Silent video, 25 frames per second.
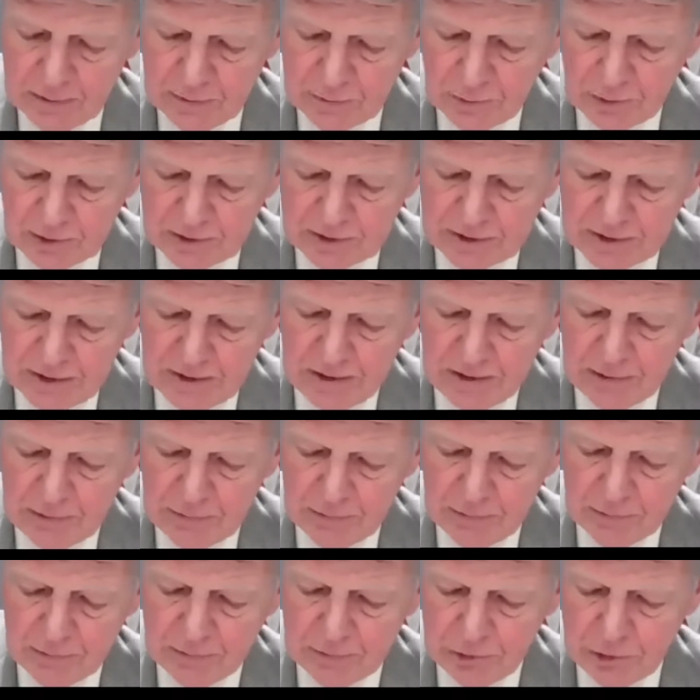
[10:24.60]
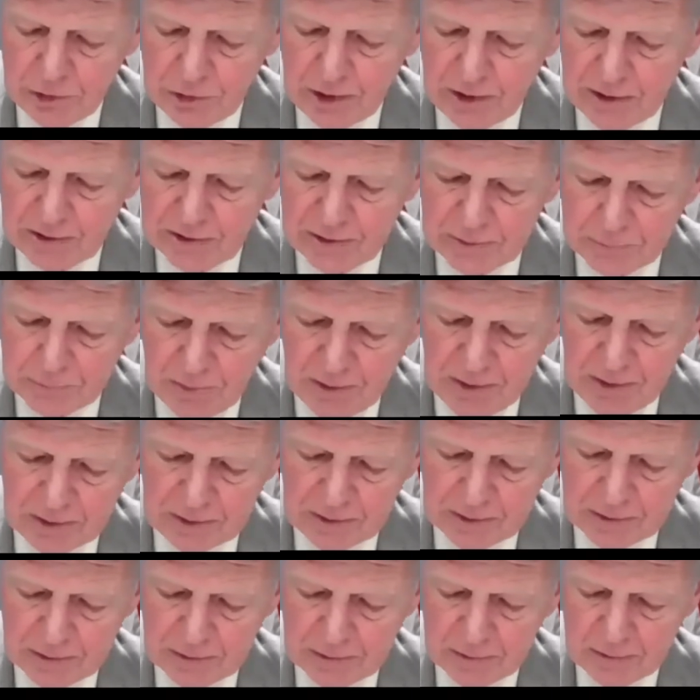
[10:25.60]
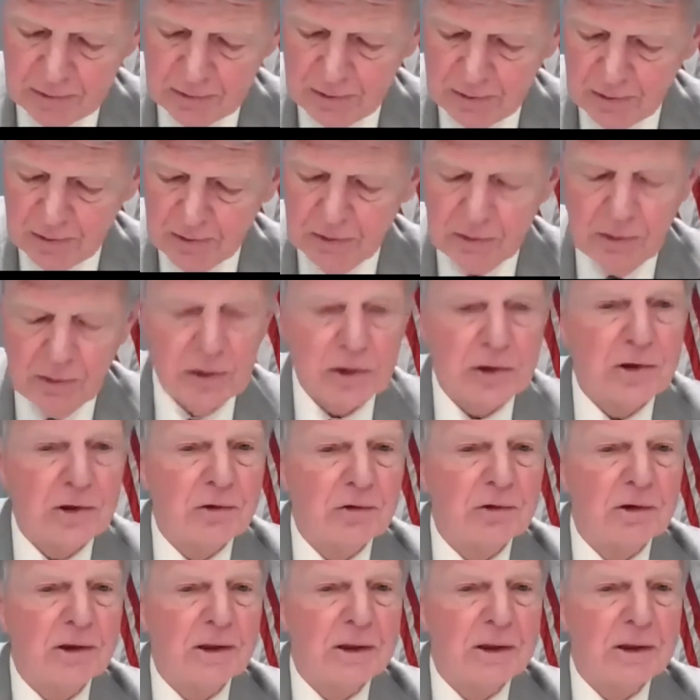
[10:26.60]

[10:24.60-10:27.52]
Trustee Jake Schmidt. Liquor